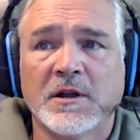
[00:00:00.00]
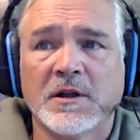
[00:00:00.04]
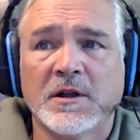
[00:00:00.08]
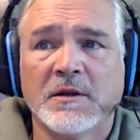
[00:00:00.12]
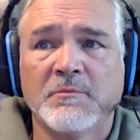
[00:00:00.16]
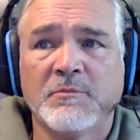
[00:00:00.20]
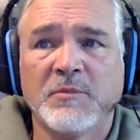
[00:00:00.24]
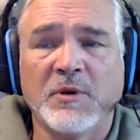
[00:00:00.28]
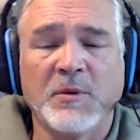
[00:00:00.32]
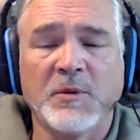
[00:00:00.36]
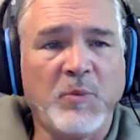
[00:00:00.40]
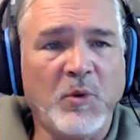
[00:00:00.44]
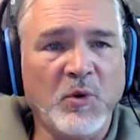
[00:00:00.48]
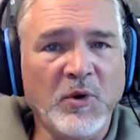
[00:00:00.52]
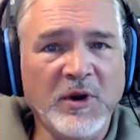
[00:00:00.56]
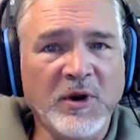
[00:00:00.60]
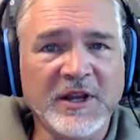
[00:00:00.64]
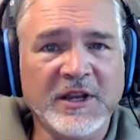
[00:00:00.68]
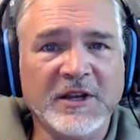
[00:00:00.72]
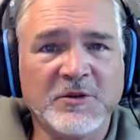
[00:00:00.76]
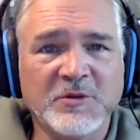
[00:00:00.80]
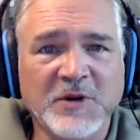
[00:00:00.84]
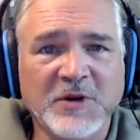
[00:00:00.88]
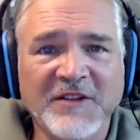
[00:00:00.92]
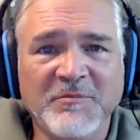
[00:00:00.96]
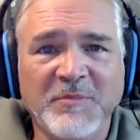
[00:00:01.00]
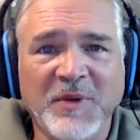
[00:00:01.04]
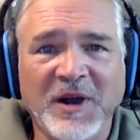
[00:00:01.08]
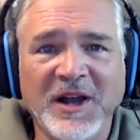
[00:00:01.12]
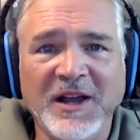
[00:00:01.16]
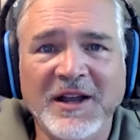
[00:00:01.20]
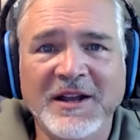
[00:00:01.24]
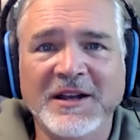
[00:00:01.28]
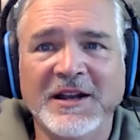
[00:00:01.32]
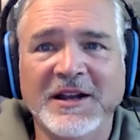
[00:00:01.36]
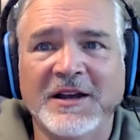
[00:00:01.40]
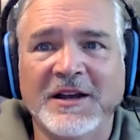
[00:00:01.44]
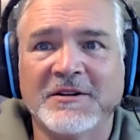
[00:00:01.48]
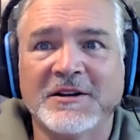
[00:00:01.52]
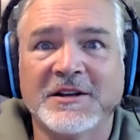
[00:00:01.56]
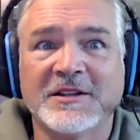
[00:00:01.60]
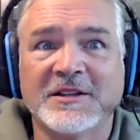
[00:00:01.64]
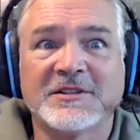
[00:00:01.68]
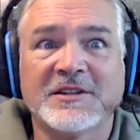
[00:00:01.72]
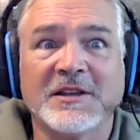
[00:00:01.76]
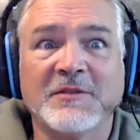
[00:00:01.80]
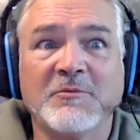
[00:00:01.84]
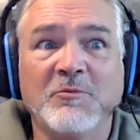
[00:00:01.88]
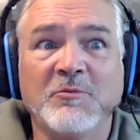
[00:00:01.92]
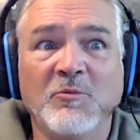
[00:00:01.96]
But boy, you drive by now and it's
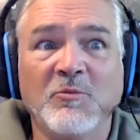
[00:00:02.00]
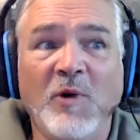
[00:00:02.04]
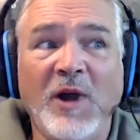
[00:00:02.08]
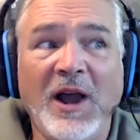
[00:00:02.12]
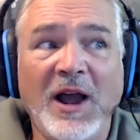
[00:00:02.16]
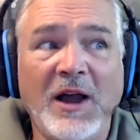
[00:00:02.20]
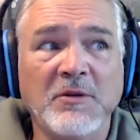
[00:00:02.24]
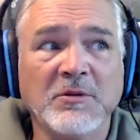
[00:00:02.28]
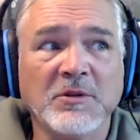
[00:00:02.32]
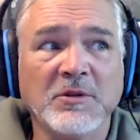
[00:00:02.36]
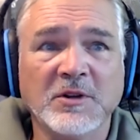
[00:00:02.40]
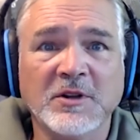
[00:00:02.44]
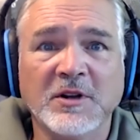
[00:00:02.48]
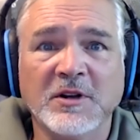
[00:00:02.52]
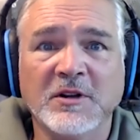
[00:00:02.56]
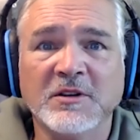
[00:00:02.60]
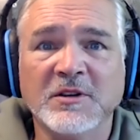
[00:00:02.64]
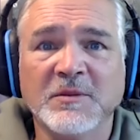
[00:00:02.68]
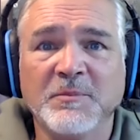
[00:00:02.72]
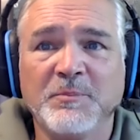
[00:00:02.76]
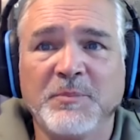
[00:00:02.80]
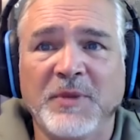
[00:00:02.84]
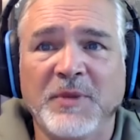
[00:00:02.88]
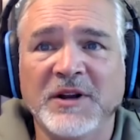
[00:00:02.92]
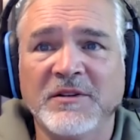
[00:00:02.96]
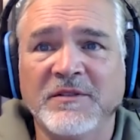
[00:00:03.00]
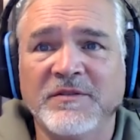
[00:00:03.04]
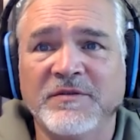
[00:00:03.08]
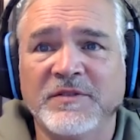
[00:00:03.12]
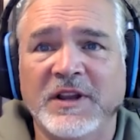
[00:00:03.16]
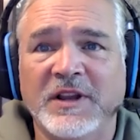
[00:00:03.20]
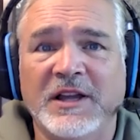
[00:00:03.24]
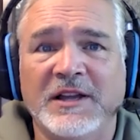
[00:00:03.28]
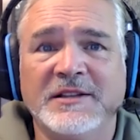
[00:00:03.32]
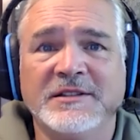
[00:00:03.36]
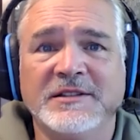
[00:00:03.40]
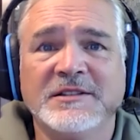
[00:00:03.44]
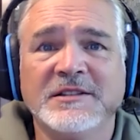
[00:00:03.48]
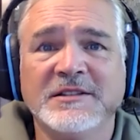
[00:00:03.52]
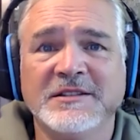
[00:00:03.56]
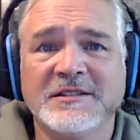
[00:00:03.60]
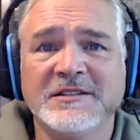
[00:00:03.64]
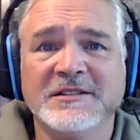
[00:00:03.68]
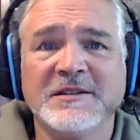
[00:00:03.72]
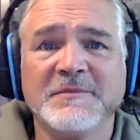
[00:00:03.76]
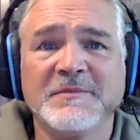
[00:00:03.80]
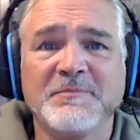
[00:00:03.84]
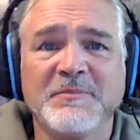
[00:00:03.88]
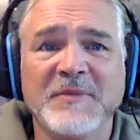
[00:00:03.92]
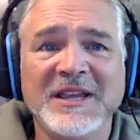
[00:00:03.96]
like, wow, look at all the butterflies. This
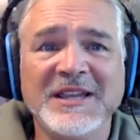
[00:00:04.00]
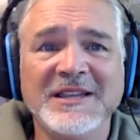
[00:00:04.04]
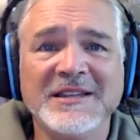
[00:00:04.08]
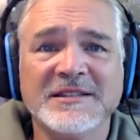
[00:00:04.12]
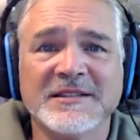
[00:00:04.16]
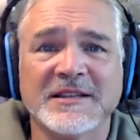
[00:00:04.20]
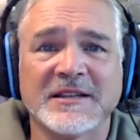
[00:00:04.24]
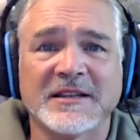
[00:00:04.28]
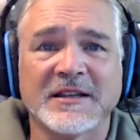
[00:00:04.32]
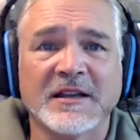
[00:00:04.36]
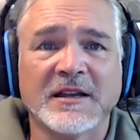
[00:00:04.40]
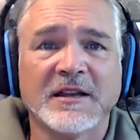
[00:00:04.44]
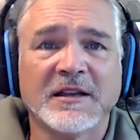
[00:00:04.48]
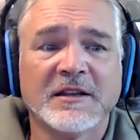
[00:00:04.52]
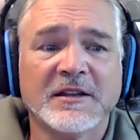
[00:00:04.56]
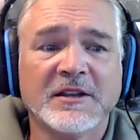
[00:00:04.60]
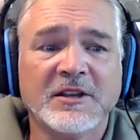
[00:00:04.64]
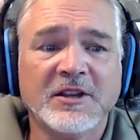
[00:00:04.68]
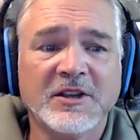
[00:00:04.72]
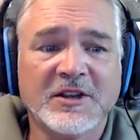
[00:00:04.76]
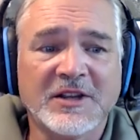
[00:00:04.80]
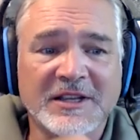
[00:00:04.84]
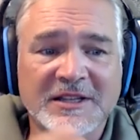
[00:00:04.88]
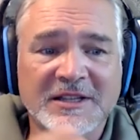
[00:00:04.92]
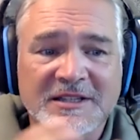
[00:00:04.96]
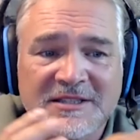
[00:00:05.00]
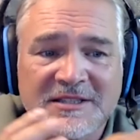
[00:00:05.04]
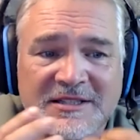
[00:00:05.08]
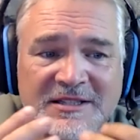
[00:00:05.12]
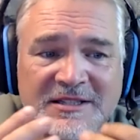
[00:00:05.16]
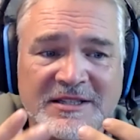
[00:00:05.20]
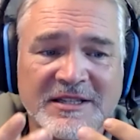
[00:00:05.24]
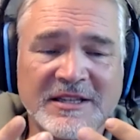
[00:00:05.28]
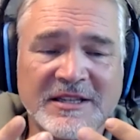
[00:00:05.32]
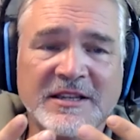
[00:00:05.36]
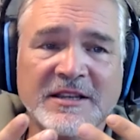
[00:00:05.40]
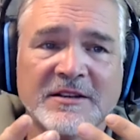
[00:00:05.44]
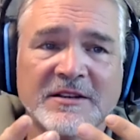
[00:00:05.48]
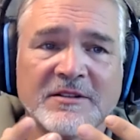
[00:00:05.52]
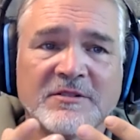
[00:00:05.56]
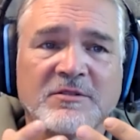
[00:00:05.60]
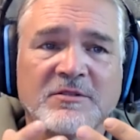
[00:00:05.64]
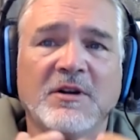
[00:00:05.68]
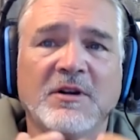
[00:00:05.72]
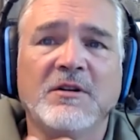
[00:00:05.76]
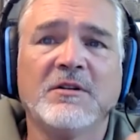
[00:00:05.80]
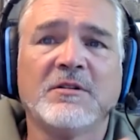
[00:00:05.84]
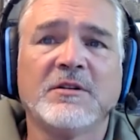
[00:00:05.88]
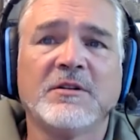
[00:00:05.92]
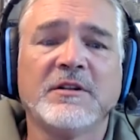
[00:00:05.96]
is amazing. You can see it
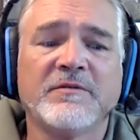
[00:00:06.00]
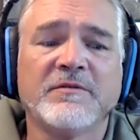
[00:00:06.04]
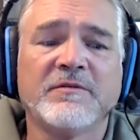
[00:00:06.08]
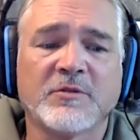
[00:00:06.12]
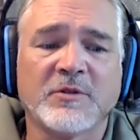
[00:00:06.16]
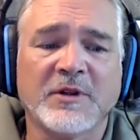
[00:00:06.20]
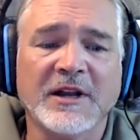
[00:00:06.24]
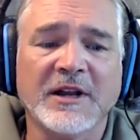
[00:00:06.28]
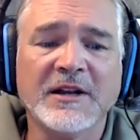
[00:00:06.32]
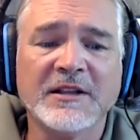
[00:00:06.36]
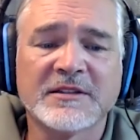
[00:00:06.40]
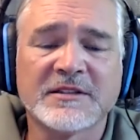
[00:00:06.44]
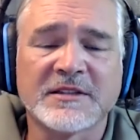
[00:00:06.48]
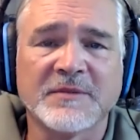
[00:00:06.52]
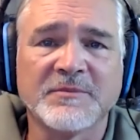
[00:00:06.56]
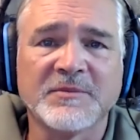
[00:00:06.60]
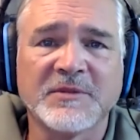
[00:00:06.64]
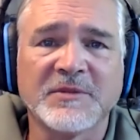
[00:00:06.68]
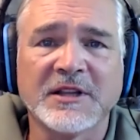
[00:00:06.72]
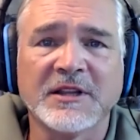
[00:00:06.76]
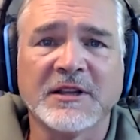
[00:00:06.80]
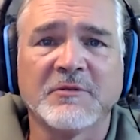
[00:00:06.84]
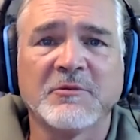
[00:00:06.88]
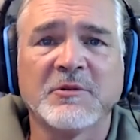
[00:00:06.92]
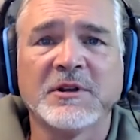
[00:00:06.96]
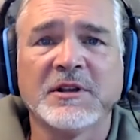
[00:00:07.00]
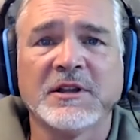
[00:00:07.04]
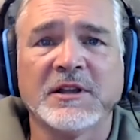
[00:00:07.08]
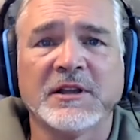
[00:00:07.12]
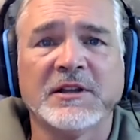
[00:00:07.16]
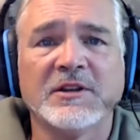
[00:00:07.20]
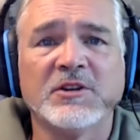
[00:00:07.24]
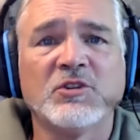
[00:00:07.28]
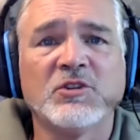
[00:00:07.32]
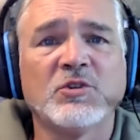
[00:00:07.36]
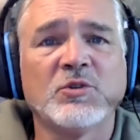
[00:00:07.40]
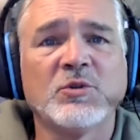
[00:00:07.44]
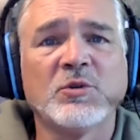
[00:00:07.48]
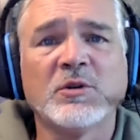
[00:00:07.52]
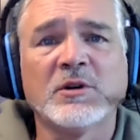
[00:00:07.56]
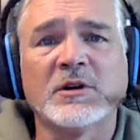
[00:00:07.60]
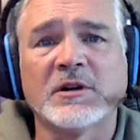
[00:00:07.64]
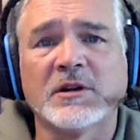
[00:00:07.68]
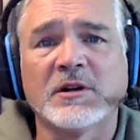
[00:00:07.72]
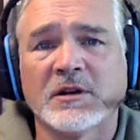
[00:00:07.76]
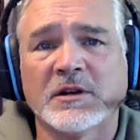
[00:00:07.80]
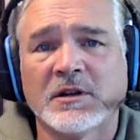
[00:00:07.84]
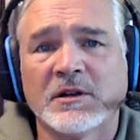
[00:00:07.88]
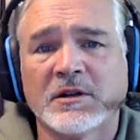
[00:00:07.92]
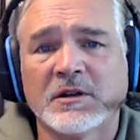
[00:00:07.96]
grow. You've created something that will endure,
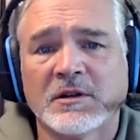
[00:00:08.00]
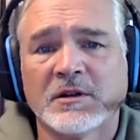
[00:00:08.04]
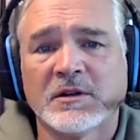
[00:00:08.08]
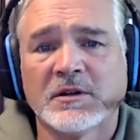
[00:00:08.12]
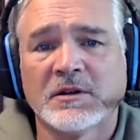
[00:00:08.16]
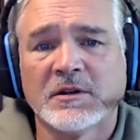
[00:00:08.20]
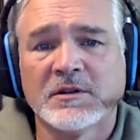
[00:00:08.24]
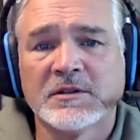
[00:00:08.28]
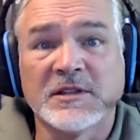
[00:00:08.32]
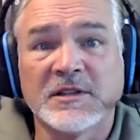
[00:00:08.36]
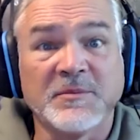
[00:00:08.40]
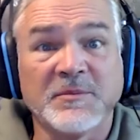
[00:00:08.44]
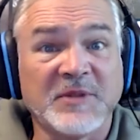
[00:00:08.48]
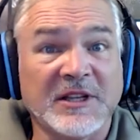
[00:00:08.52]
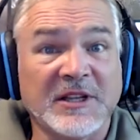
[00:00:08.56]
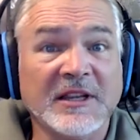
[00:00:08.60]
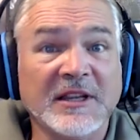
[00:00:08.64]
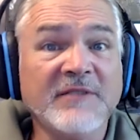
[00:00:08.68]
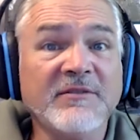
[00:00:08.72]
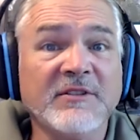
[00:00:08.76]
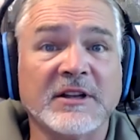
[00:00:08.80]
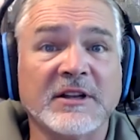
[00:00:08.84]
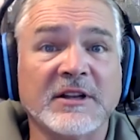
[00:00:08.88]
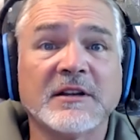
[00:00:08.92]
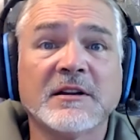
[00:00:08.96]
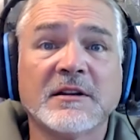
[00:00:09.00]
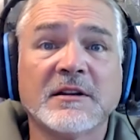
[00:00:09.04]
something living,